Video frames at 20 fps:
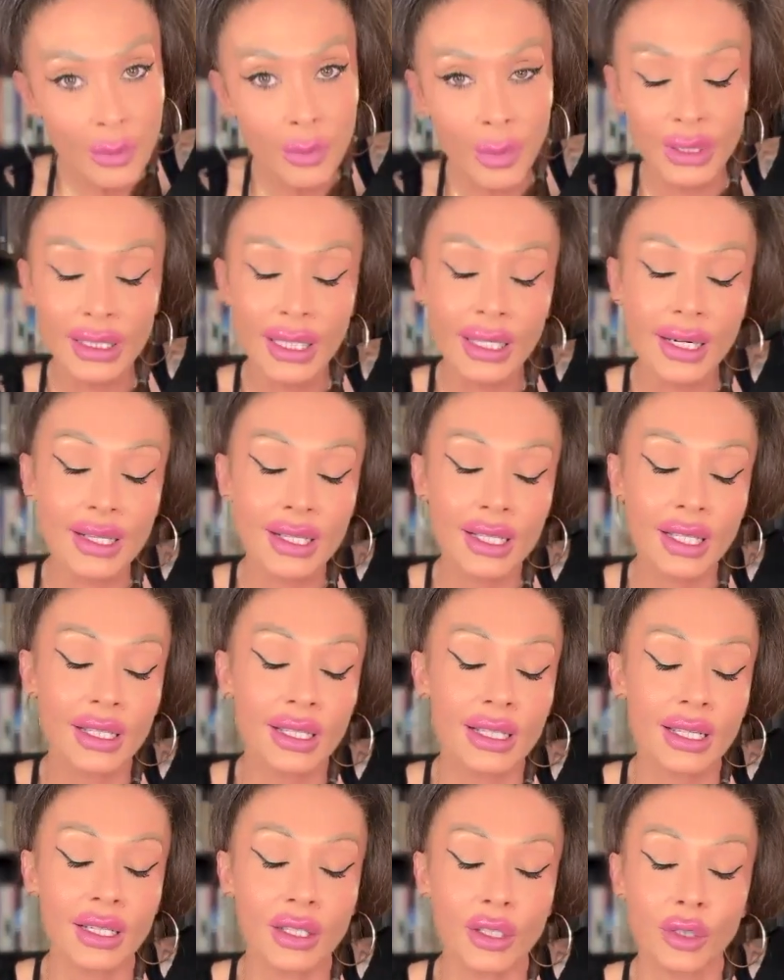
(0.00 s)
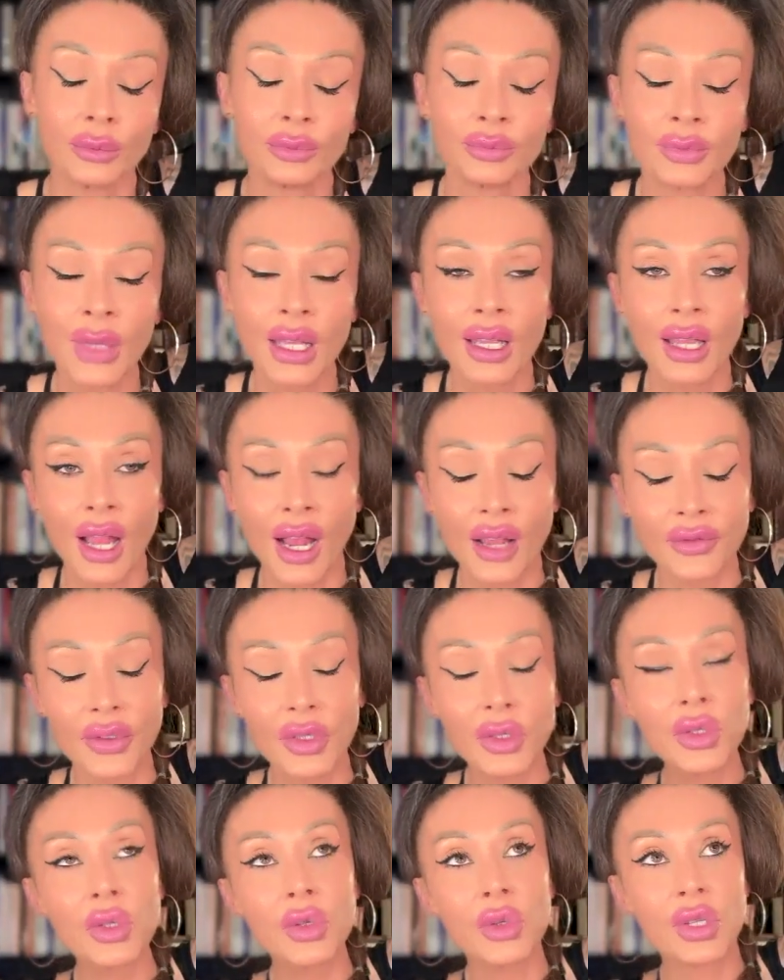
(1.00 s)
But let us continue. I
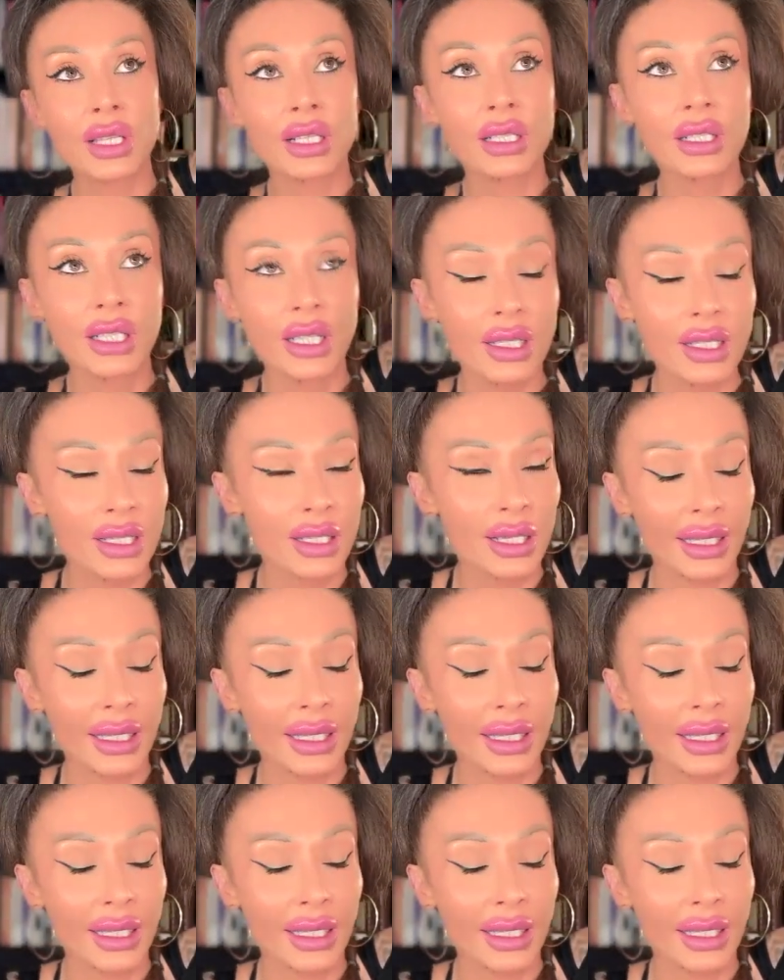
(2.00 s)
feel so serious.